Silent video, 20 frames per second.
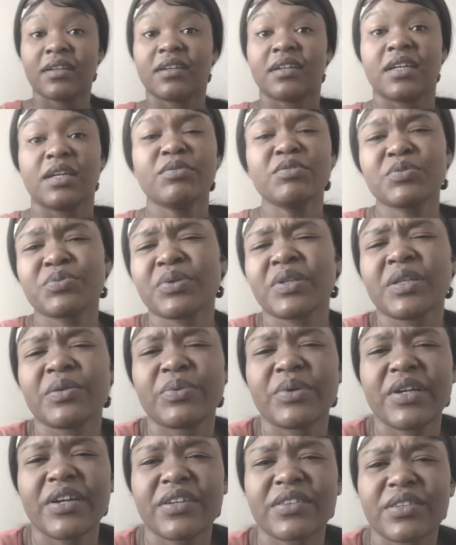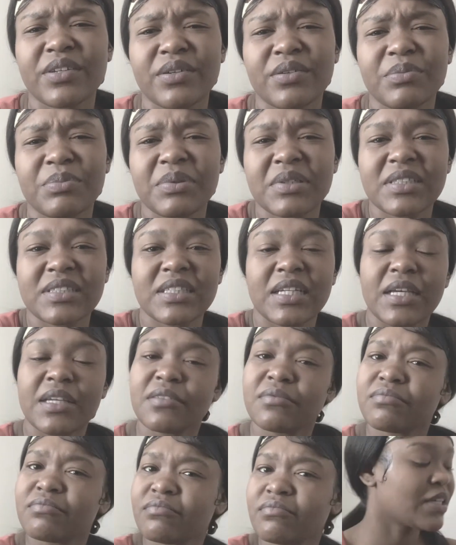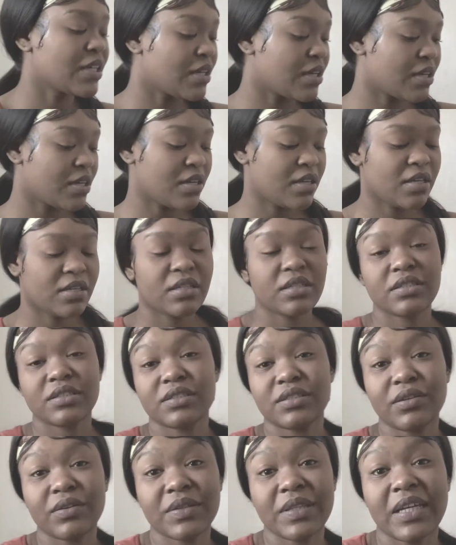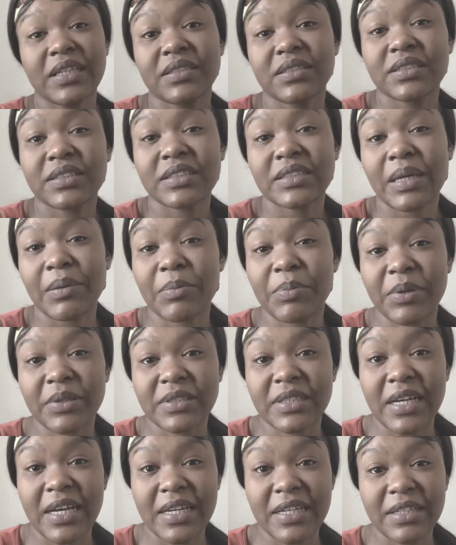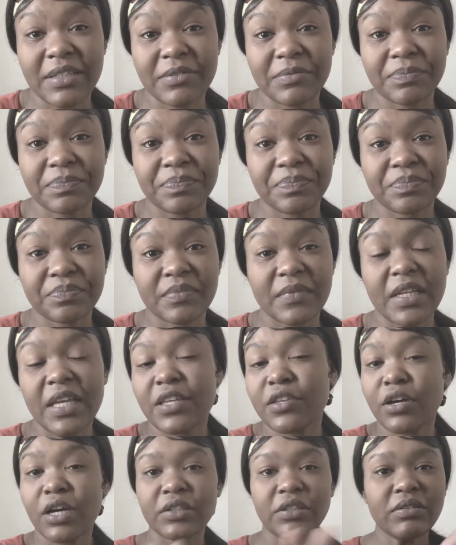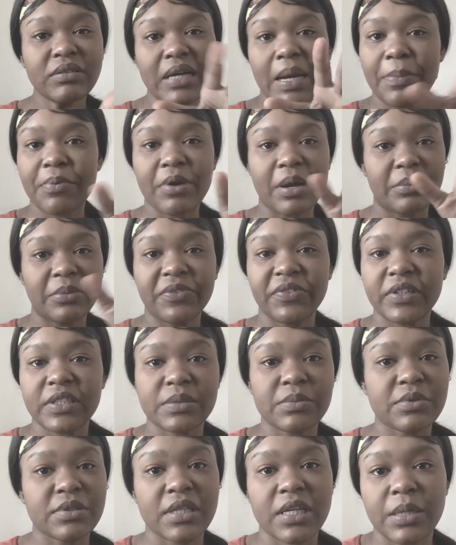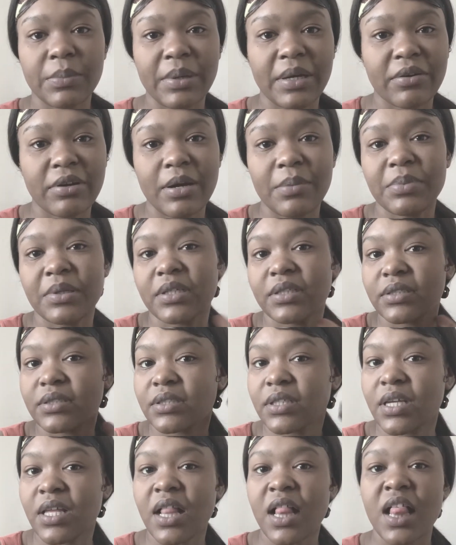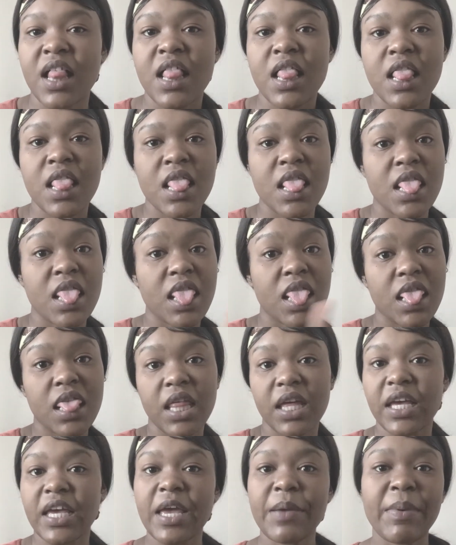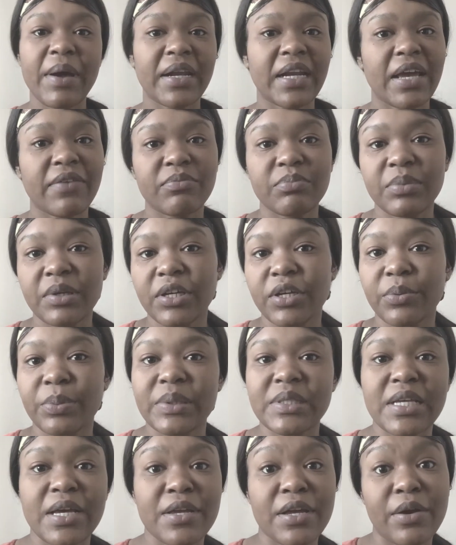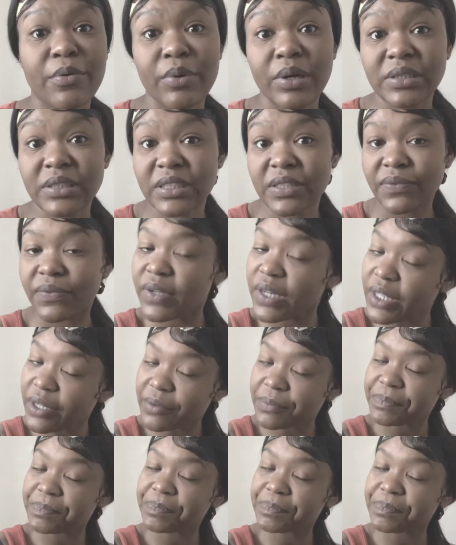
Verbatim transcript: it was really weird though, because like so that's just the type of person I am. And y'all don't copyright me for this music in the background because it might not even be here by the time y'all watch this video.